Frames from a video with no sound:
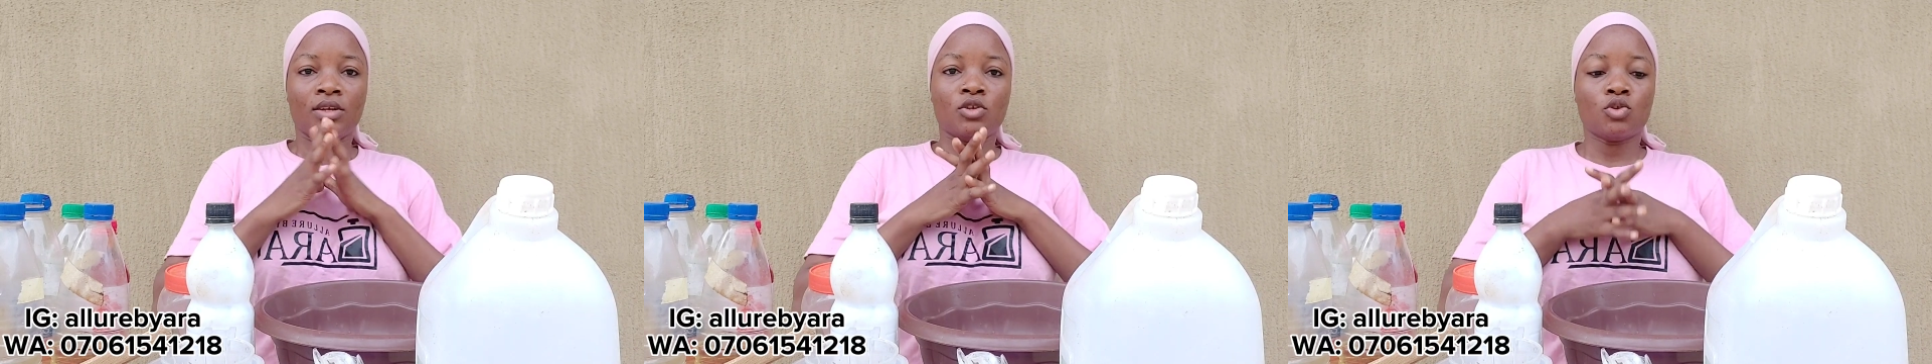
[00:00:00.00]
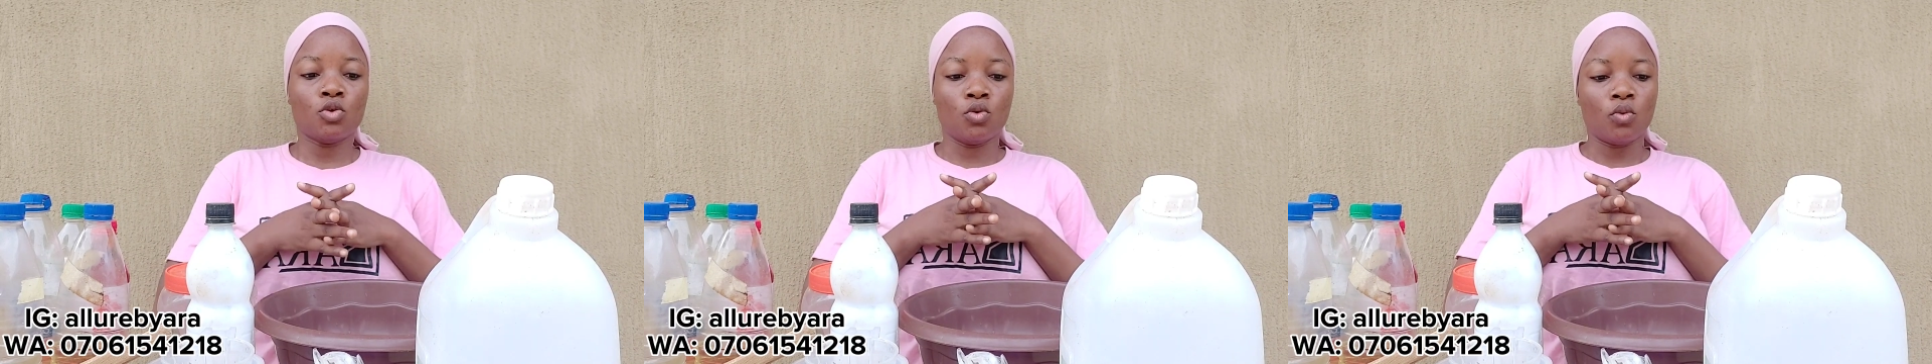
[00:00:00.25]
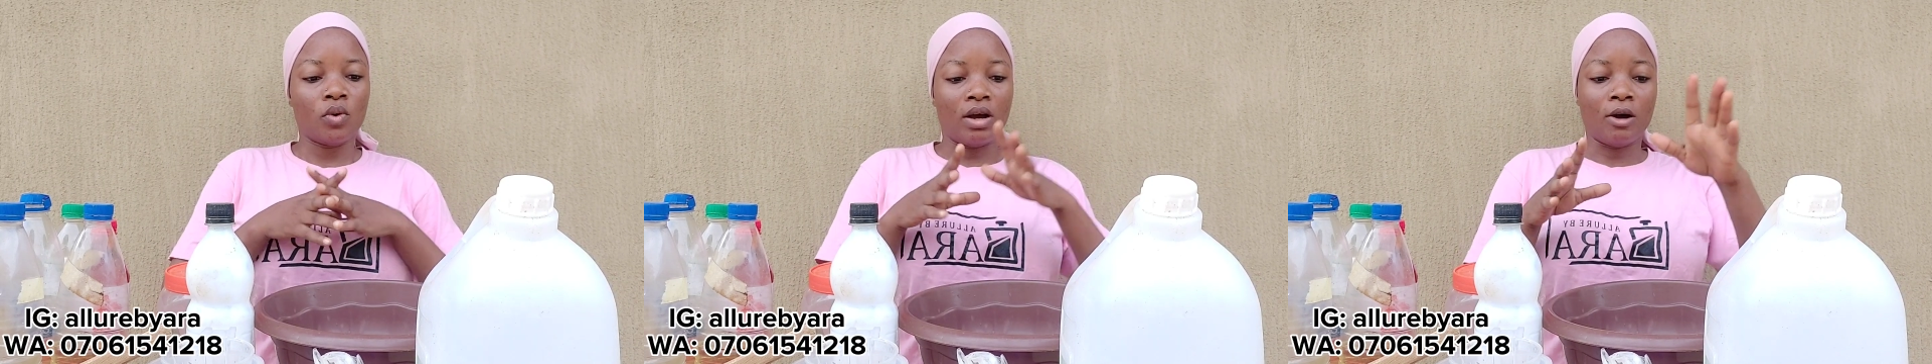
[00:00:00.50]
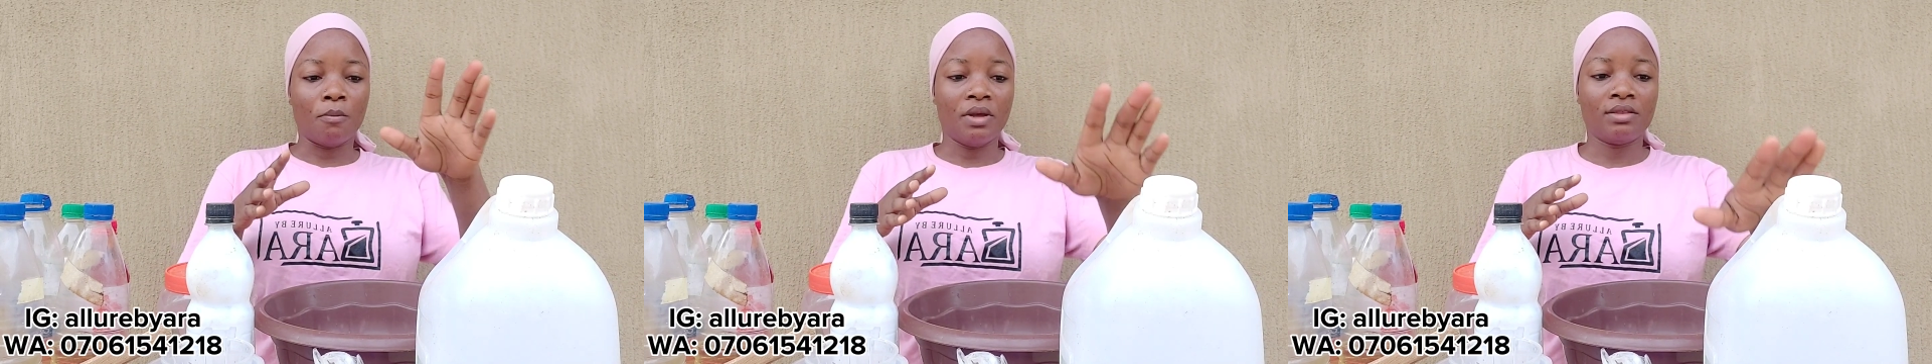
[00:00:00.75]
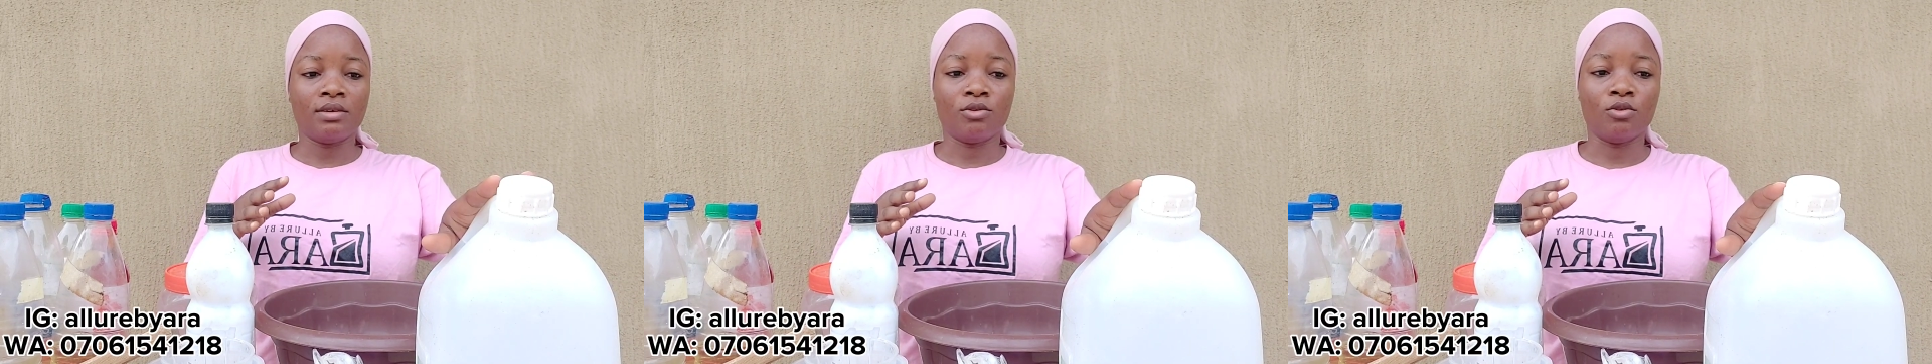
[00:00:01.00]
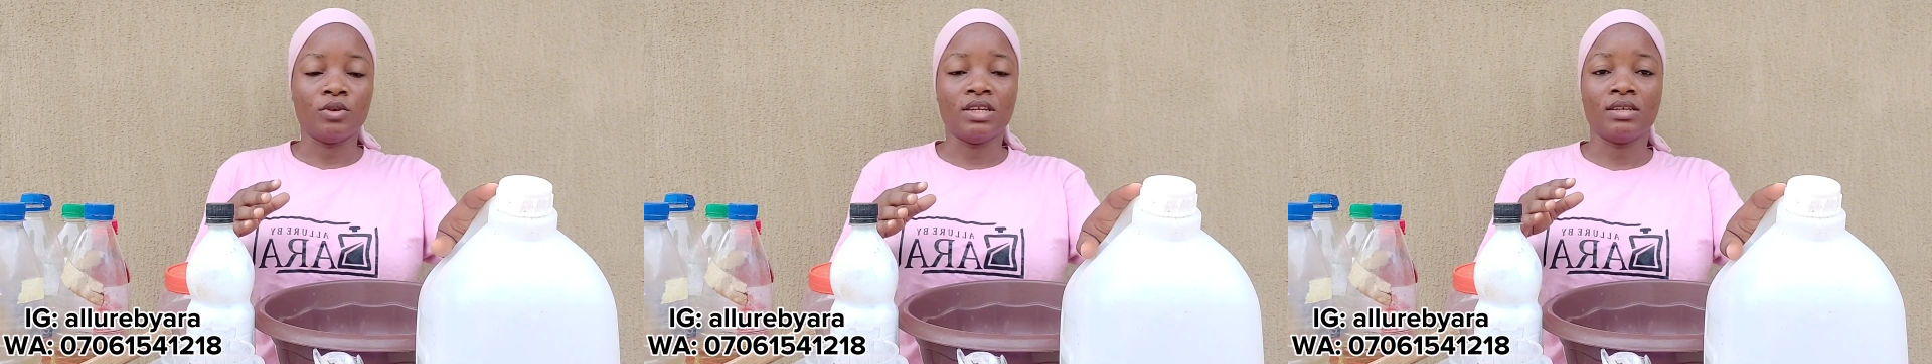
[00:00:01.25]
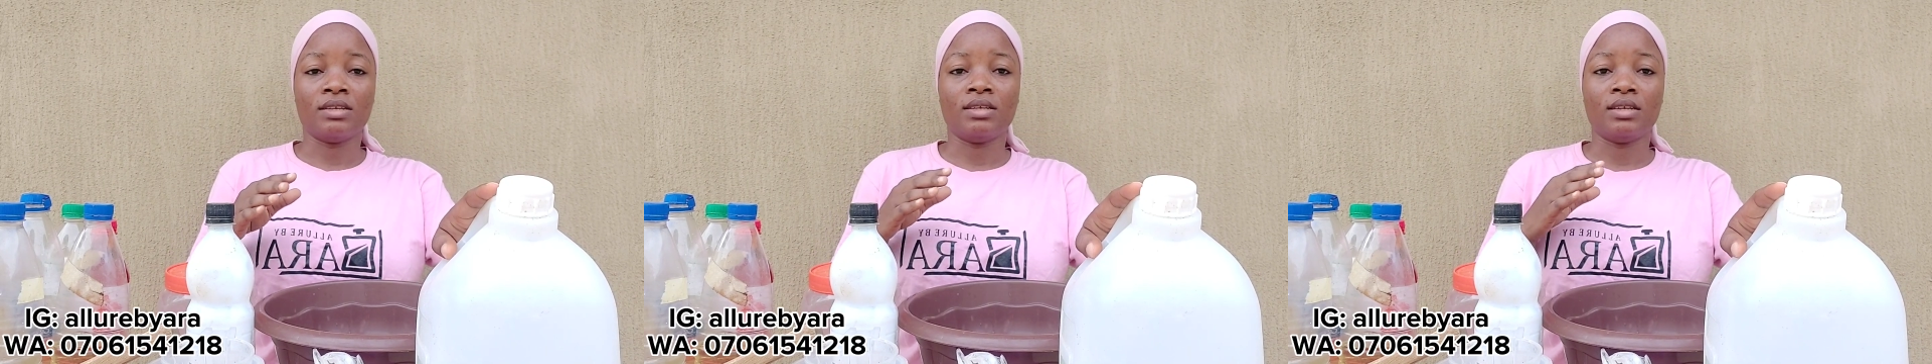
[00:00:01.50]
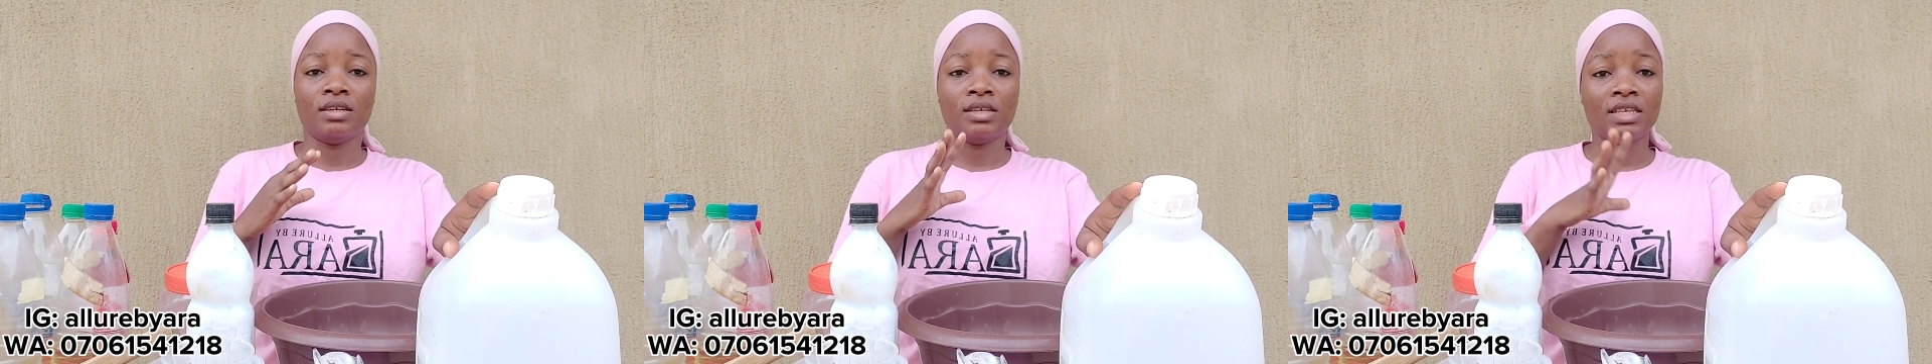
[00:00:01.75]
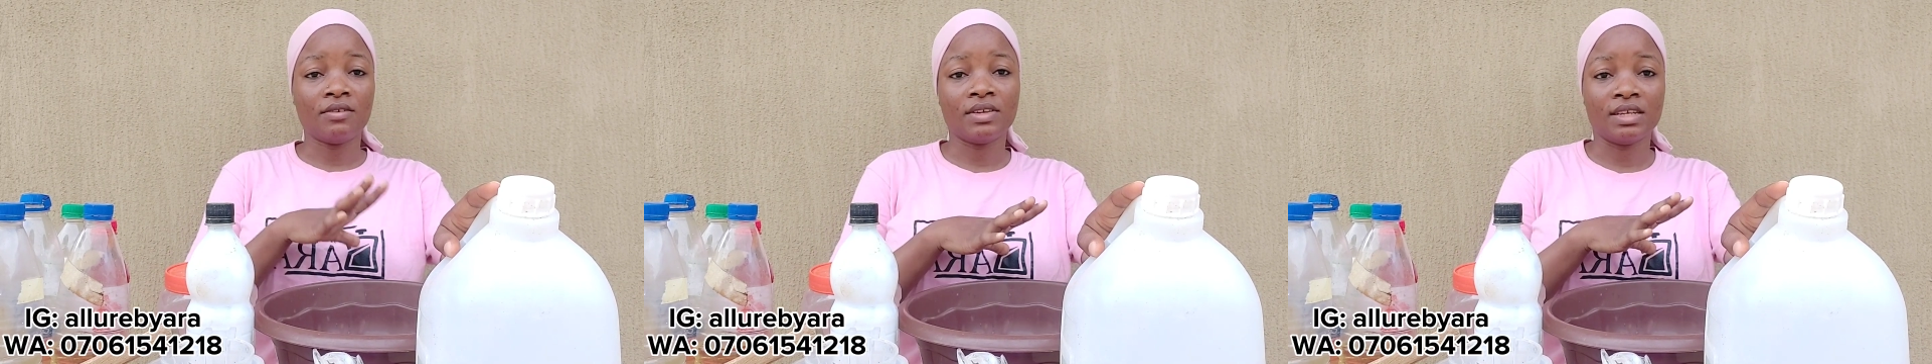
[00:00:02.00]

So our methanol serves